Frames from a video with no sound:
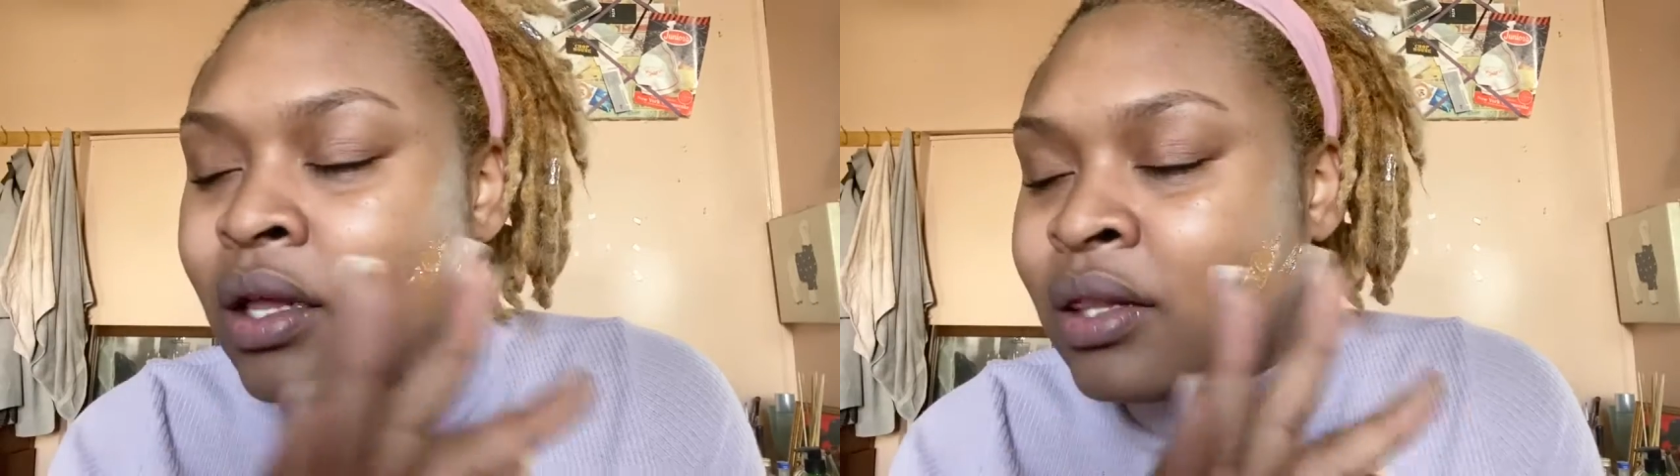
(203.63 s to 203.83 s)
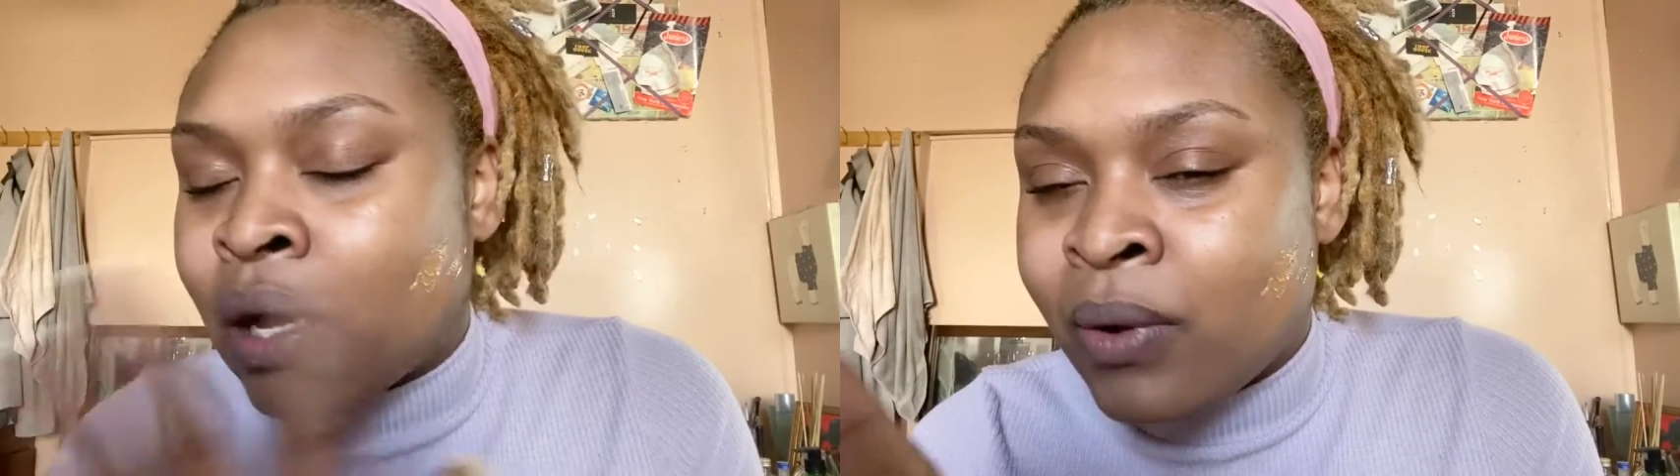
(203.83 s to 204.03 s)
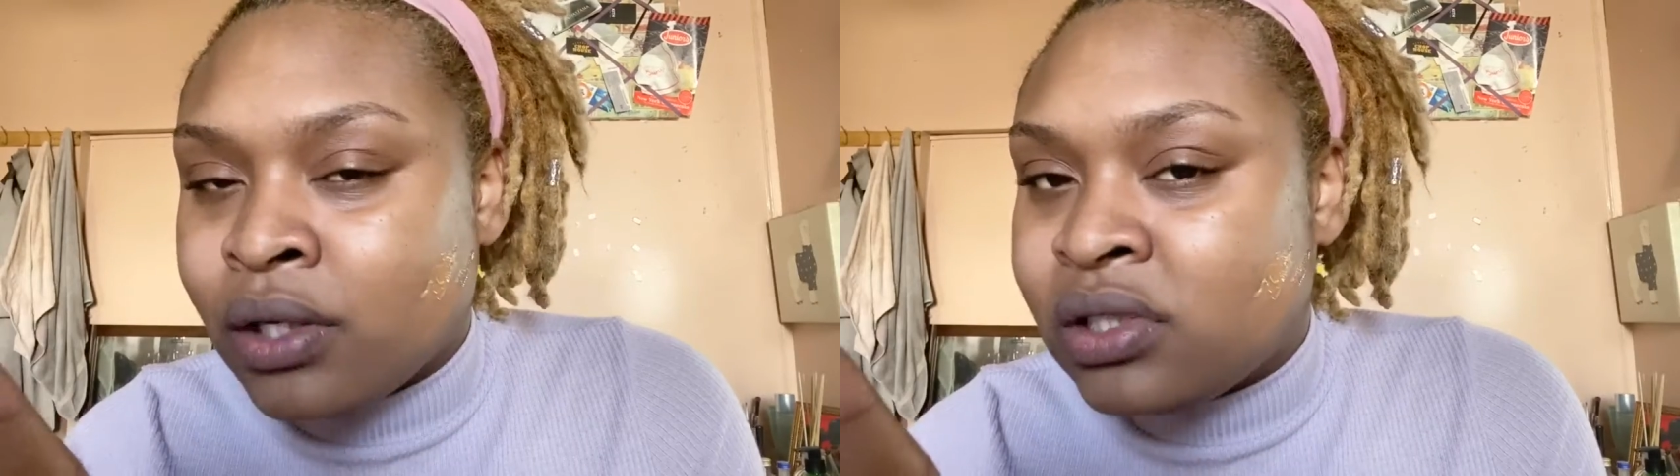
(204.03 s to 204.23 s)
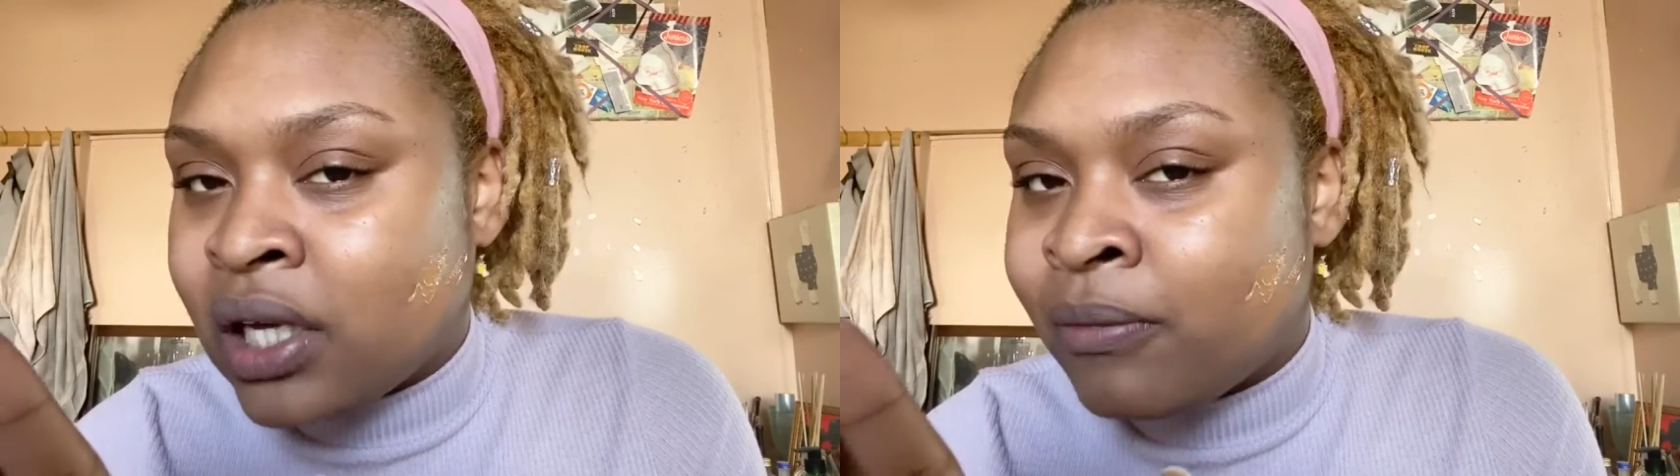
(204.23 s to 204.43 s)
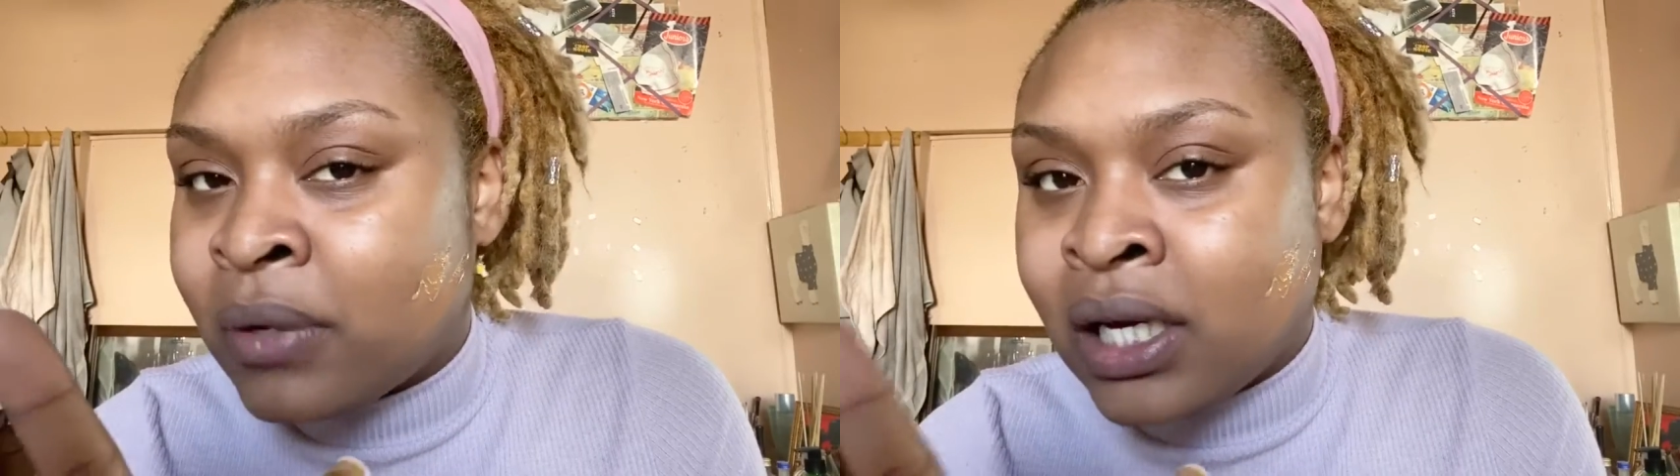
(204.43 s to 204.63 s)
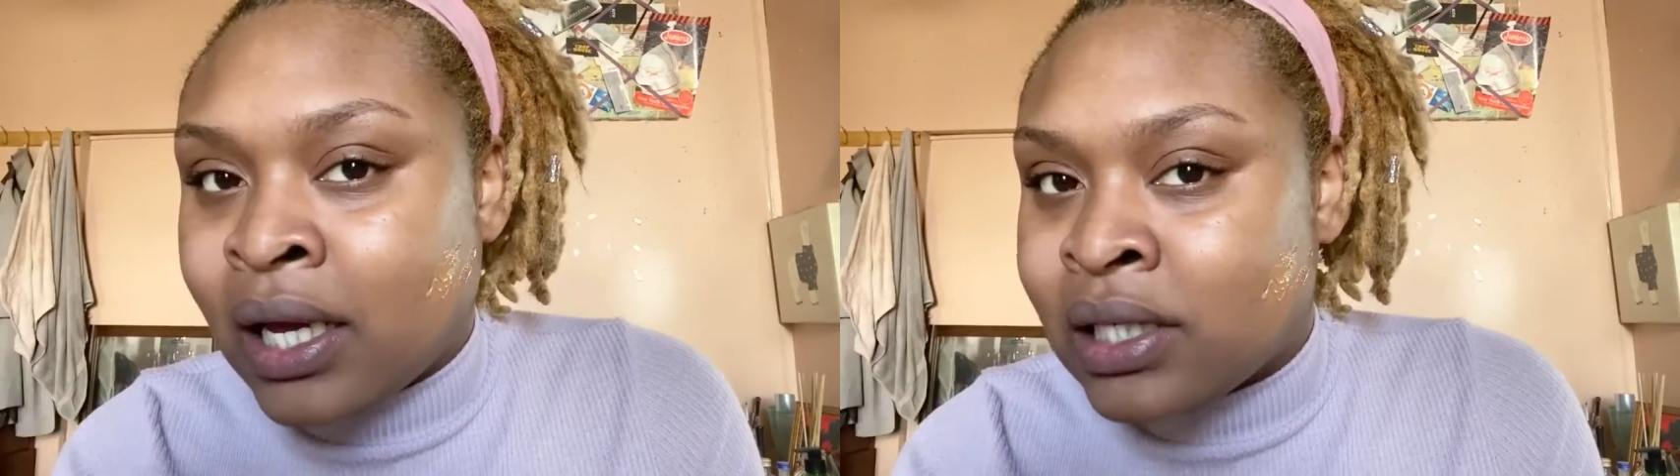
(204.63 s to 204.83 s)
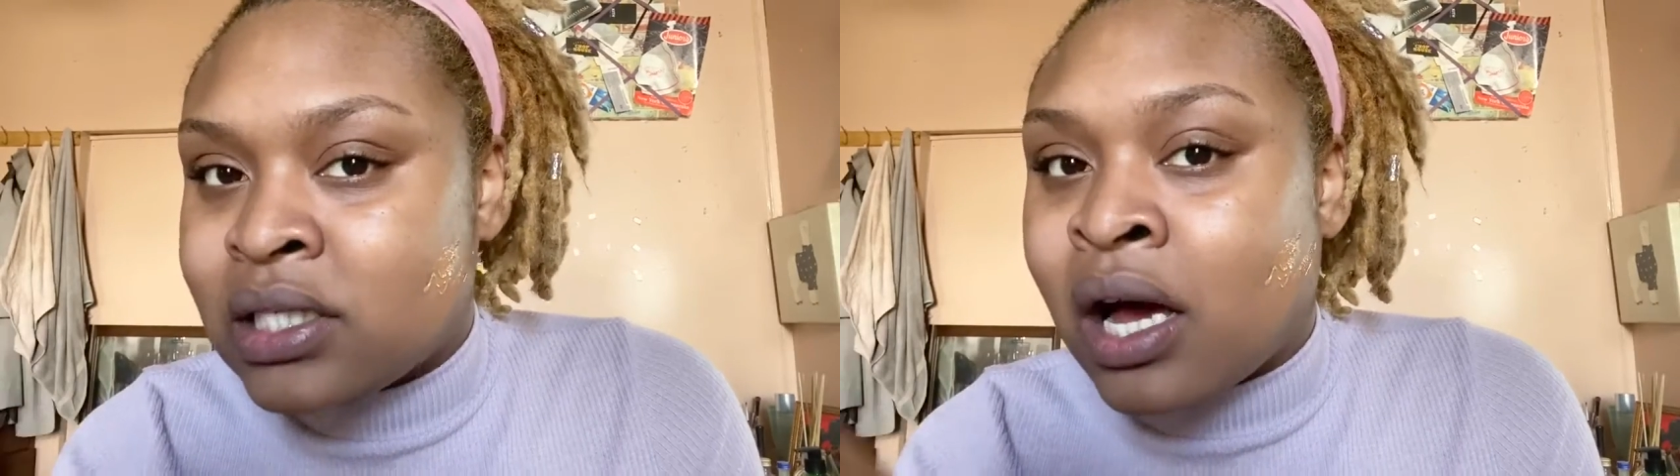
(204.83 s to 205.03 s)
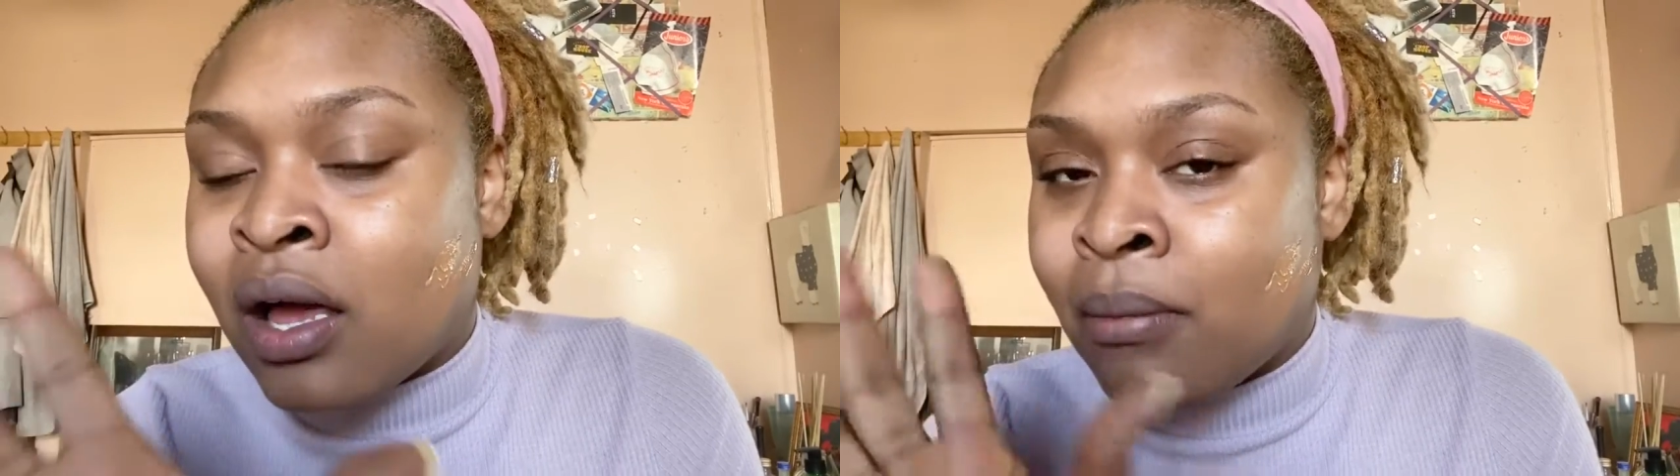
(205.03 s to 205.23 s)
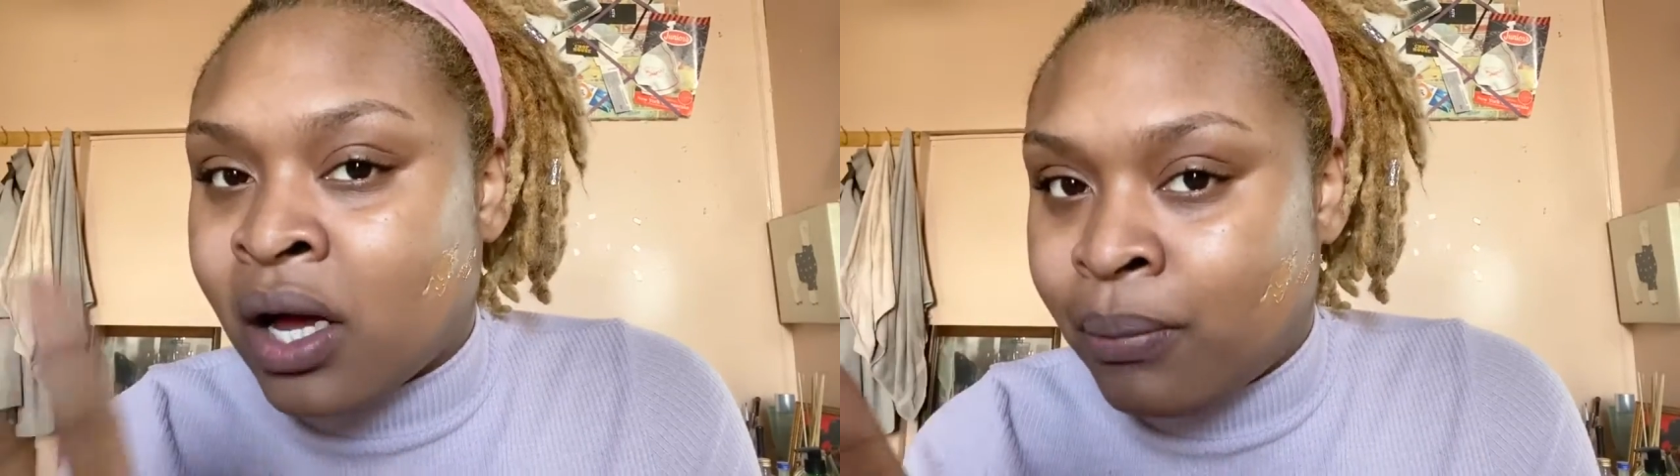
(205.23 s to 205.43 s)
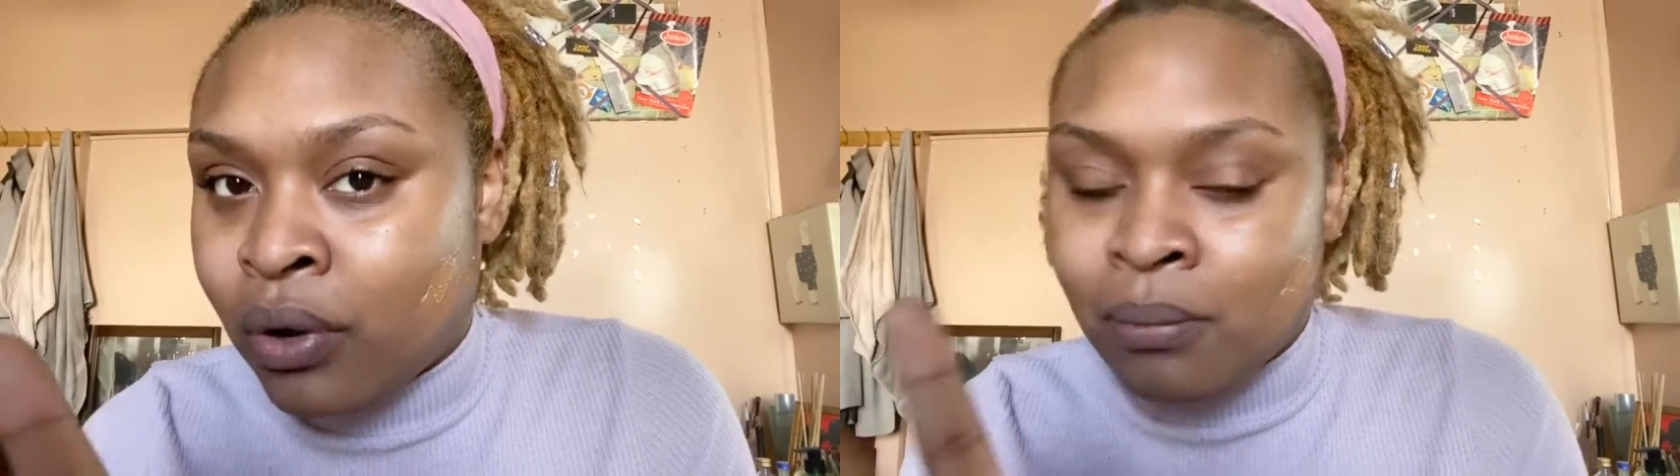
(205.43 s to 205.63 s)
That way you save money and time, I
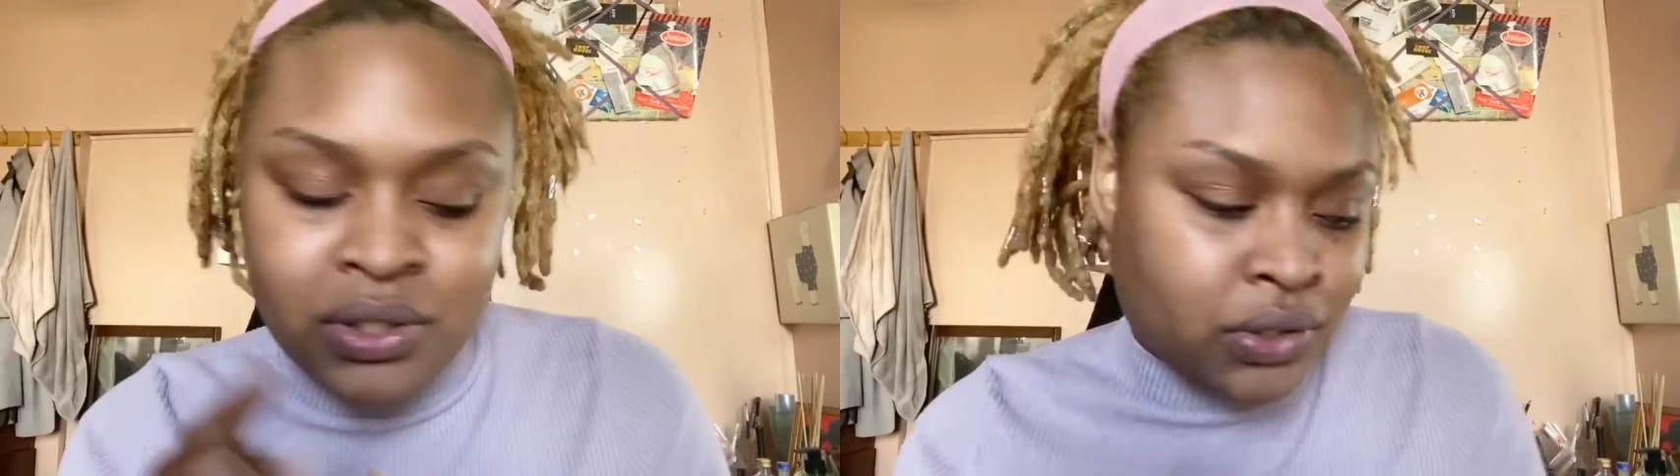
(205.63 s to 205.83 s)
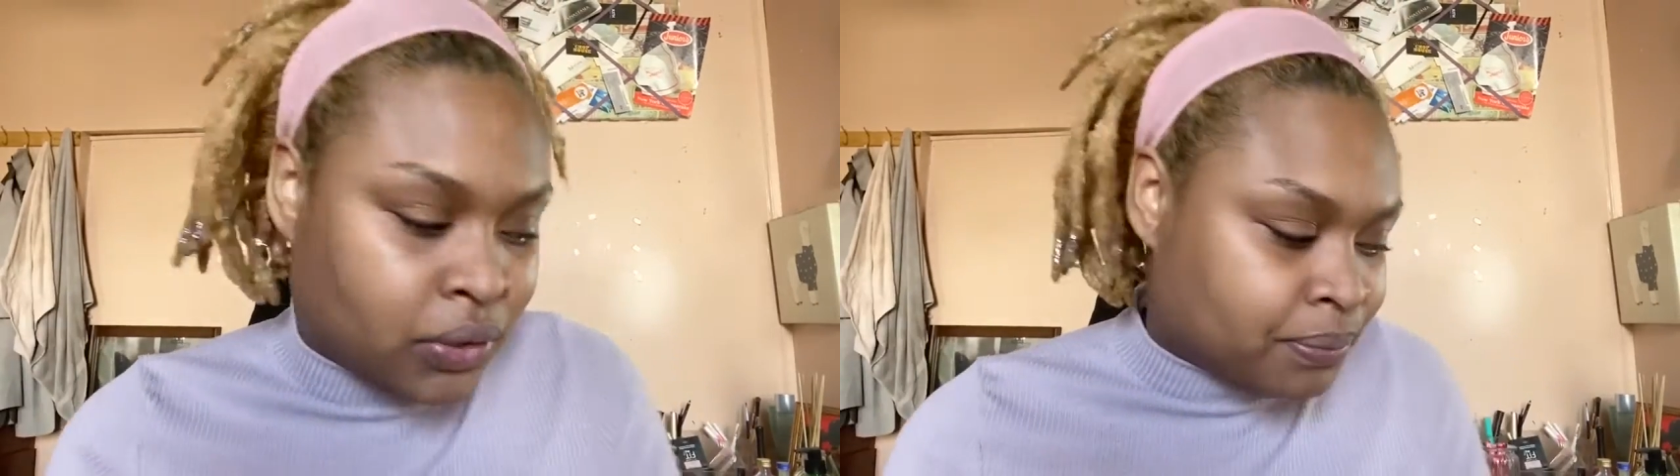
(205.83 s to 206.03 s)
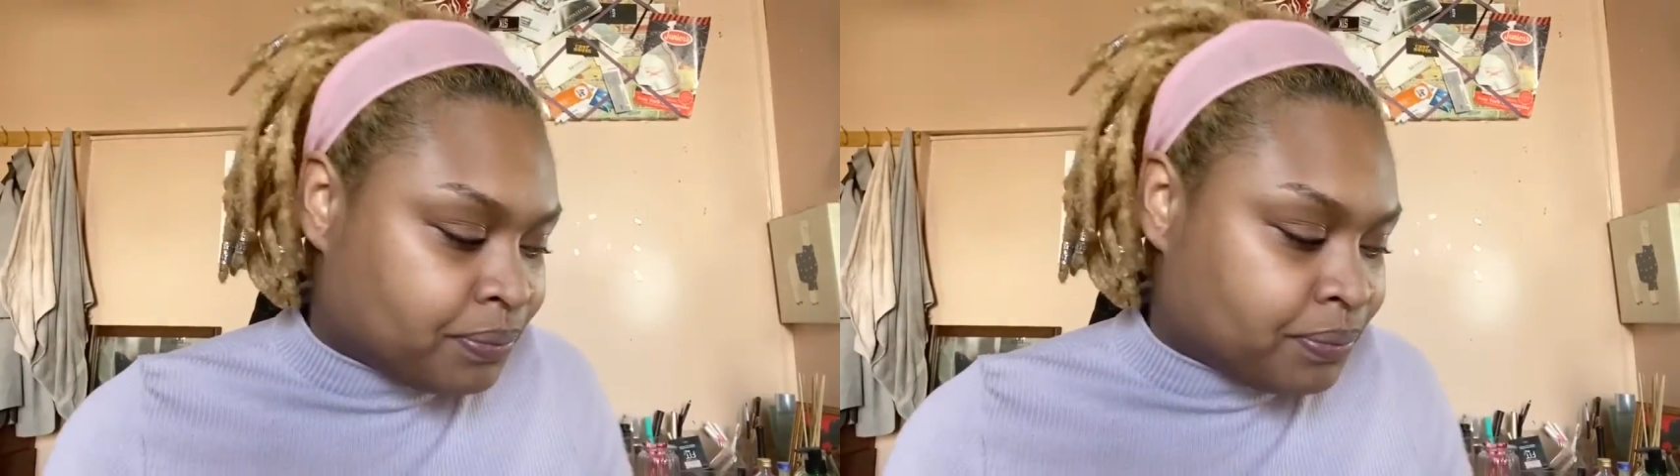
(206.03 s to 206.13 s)
promise you.